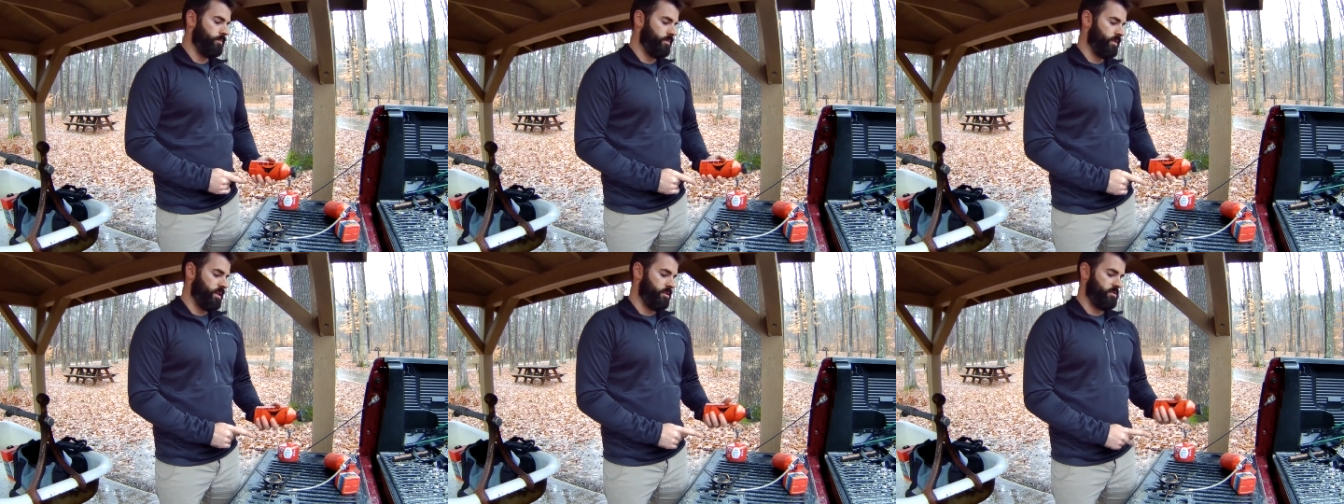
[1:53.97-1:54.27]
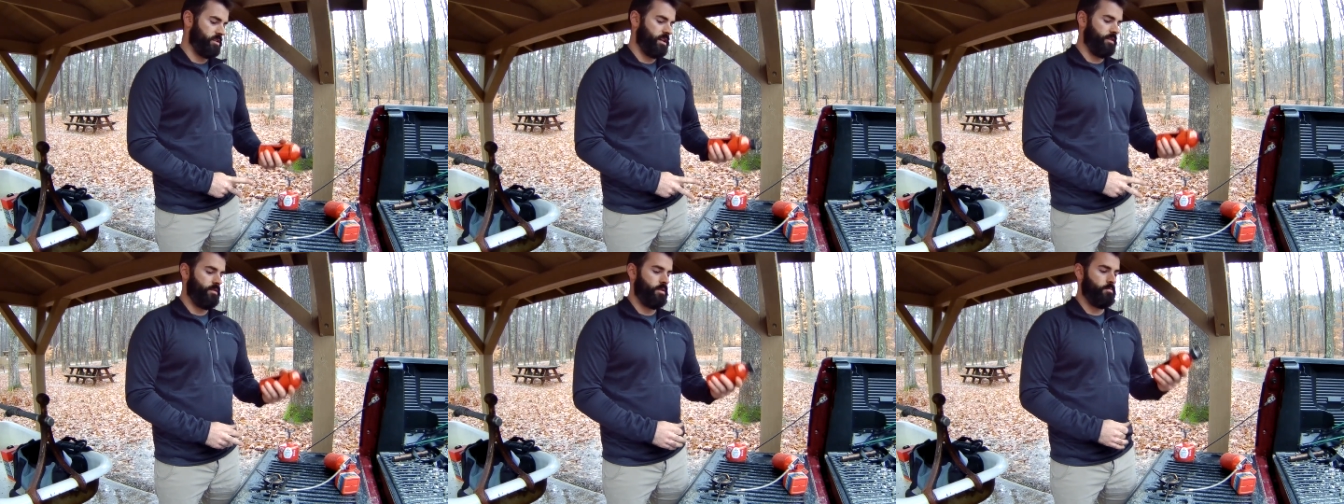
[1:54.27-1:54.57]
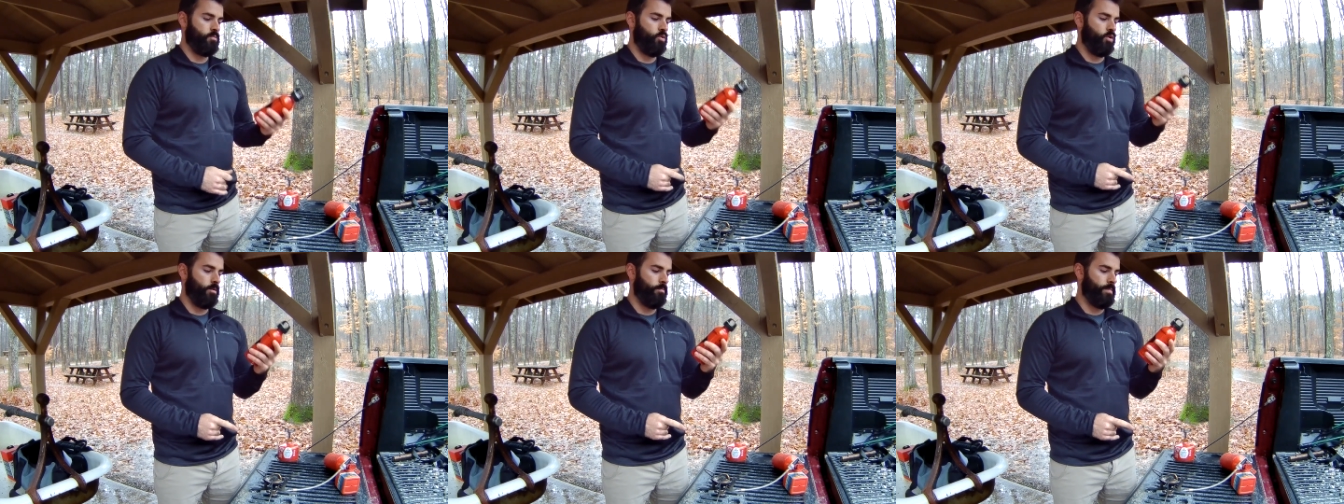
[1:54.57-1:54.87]
these will give
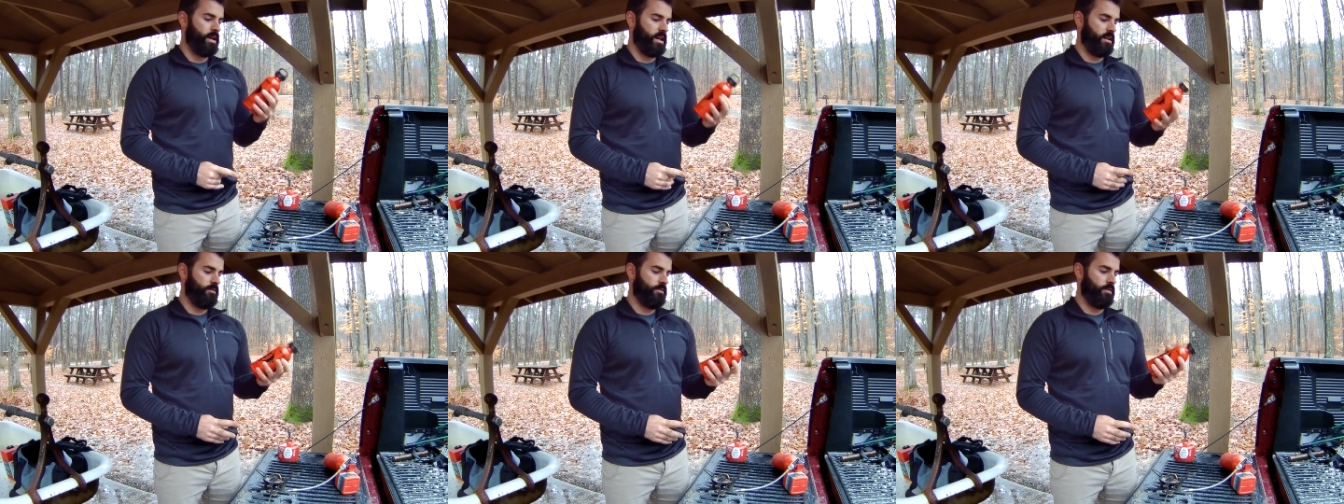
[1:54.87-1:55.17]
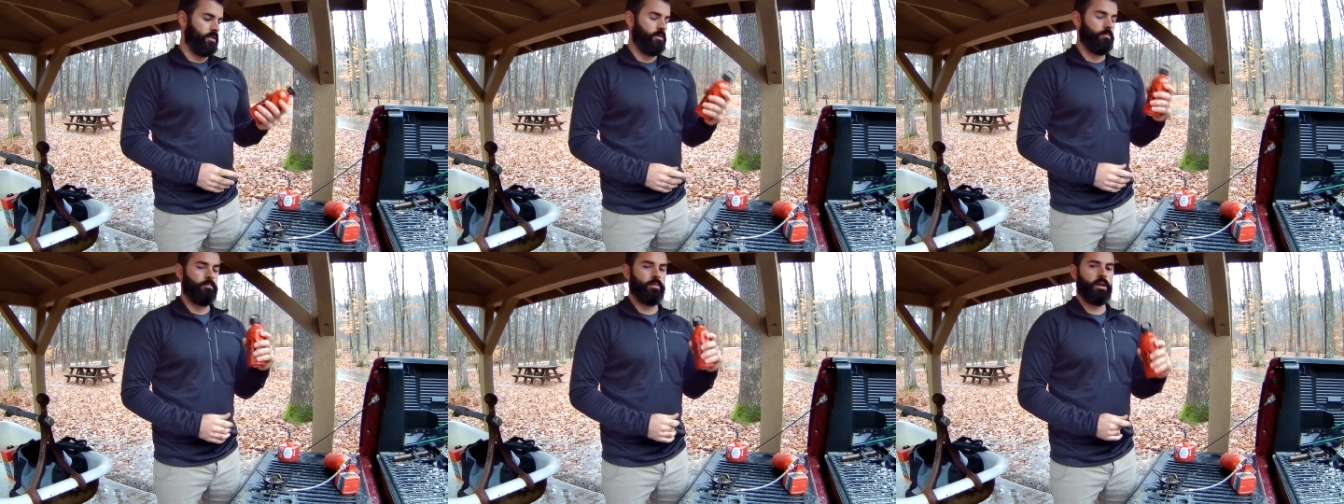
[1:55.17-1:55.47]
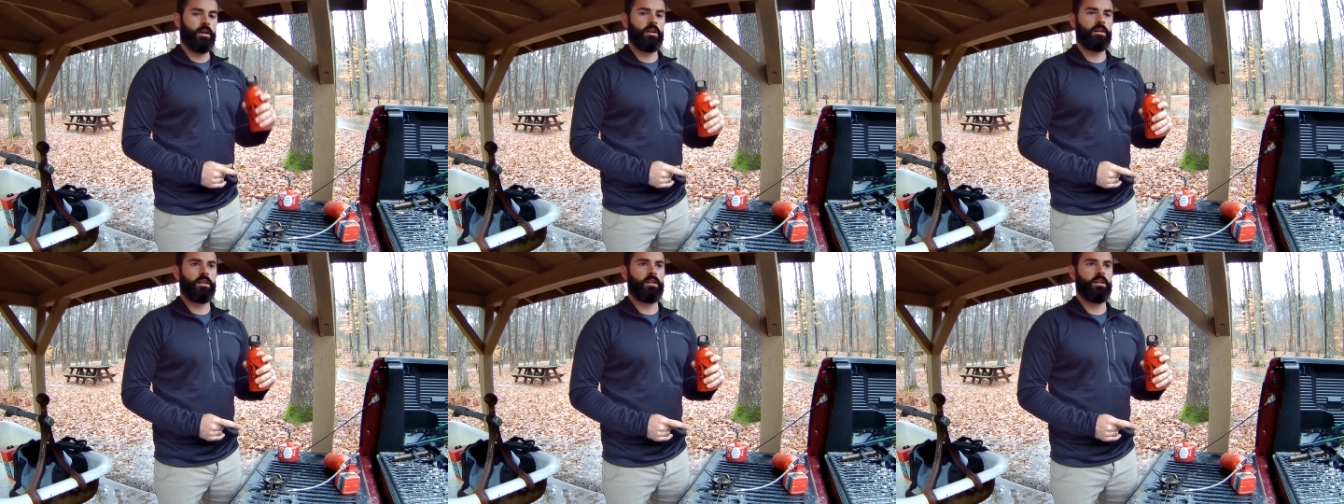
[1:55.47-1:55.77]
you more bang for your
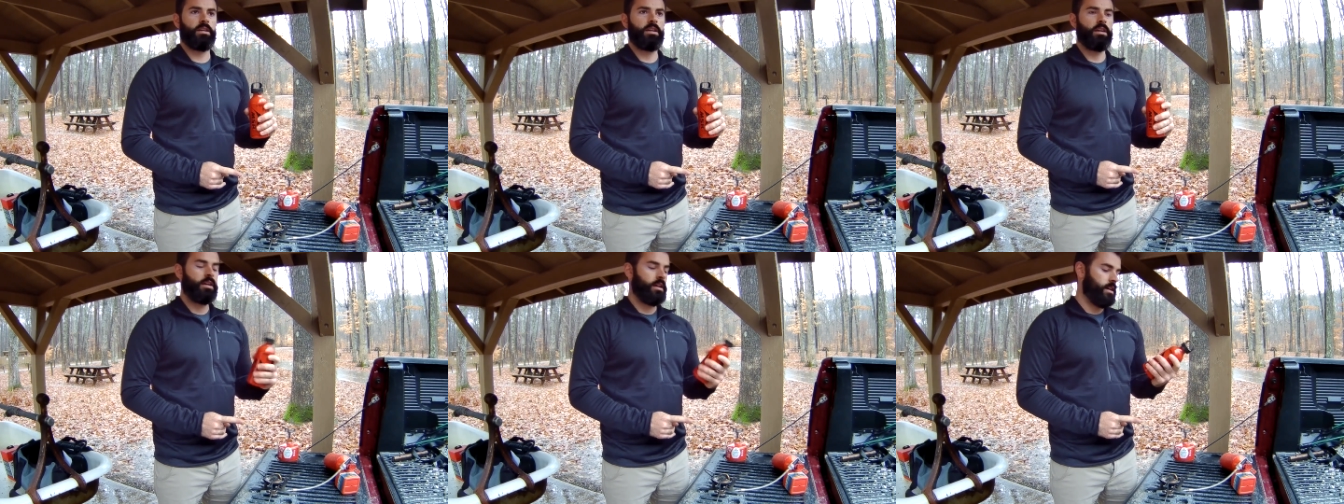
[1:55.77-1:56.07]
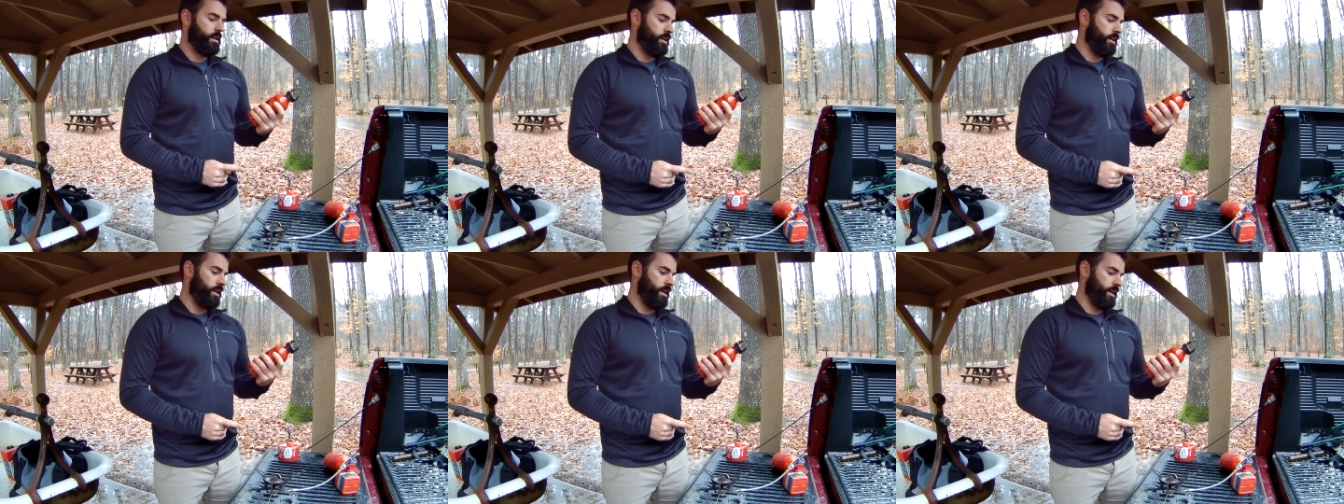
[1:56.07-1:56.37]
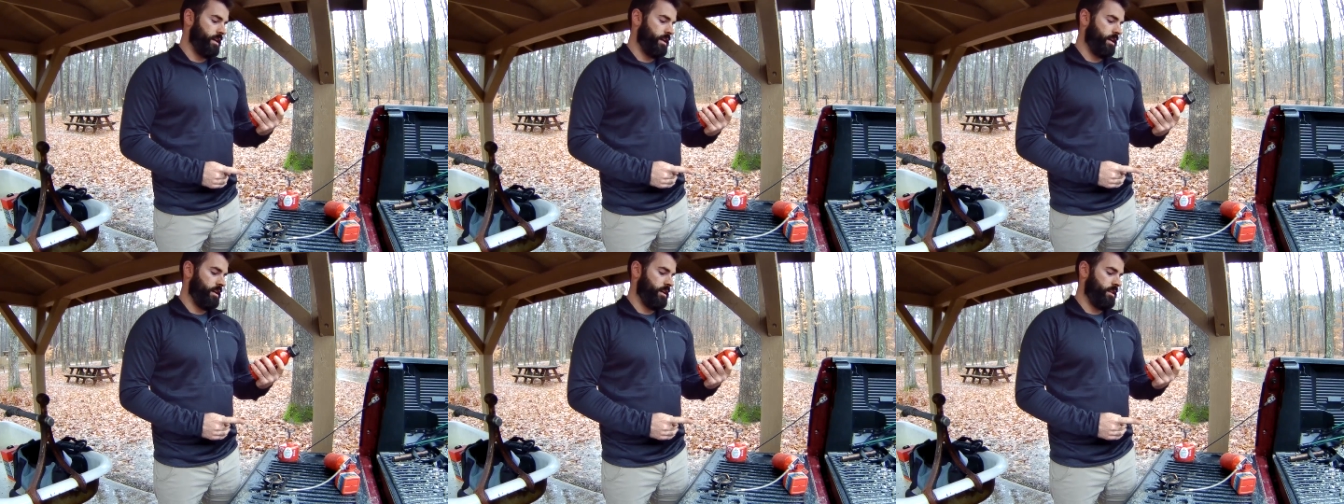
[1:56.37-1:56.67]
buck,
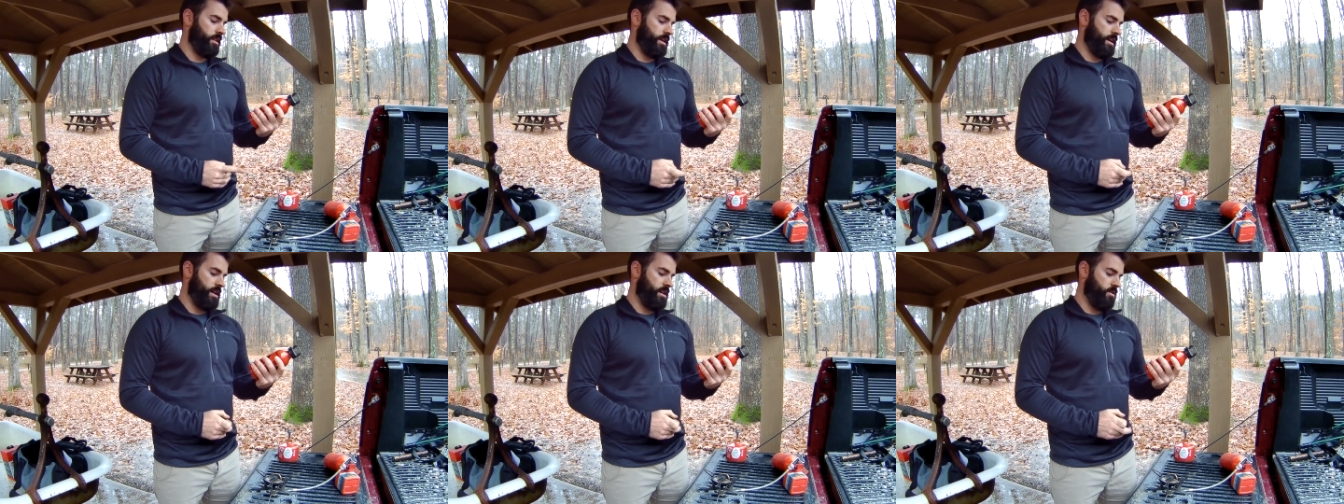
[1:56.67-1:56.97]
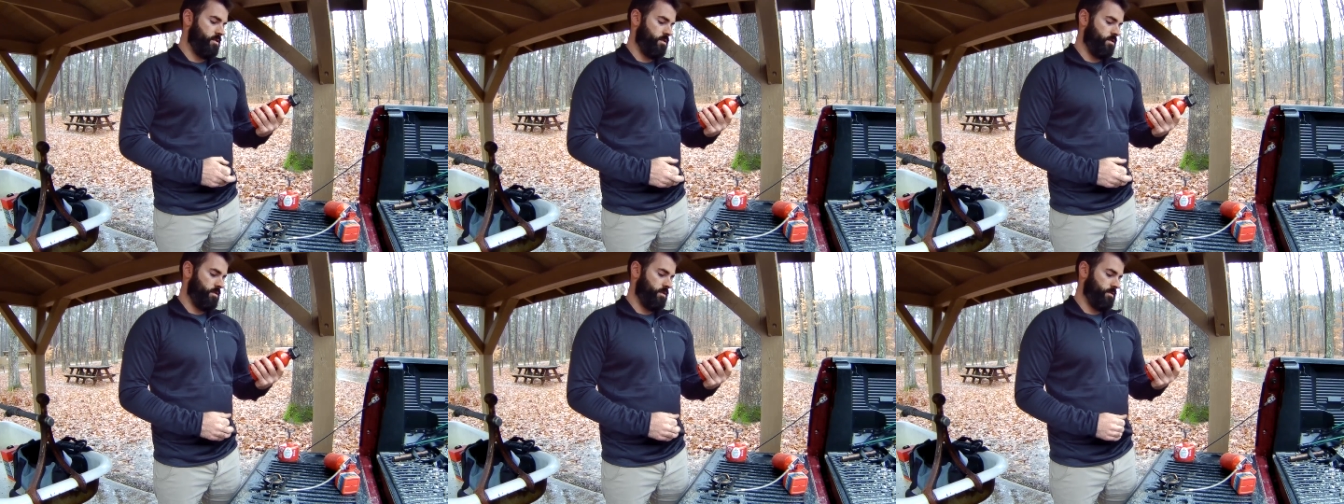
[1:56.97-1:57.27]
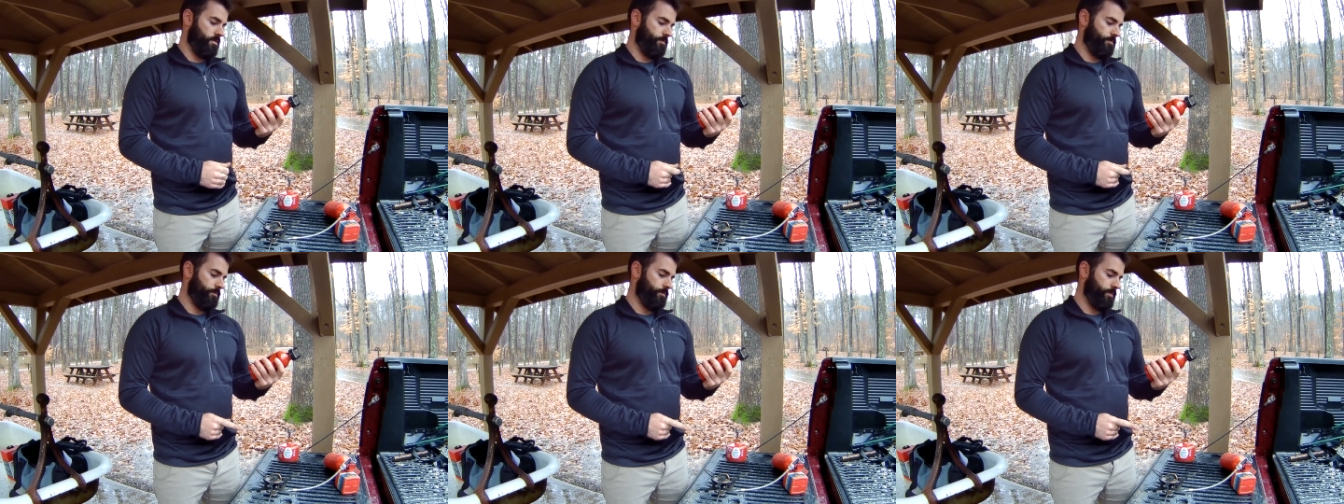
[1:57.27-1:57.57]
and they
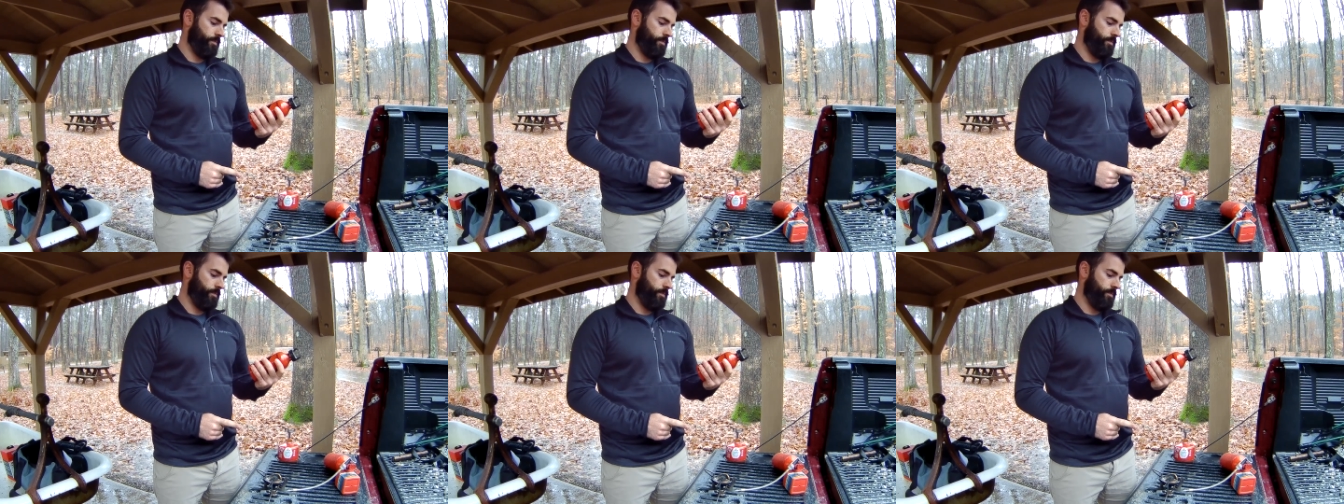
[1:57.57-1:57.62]
are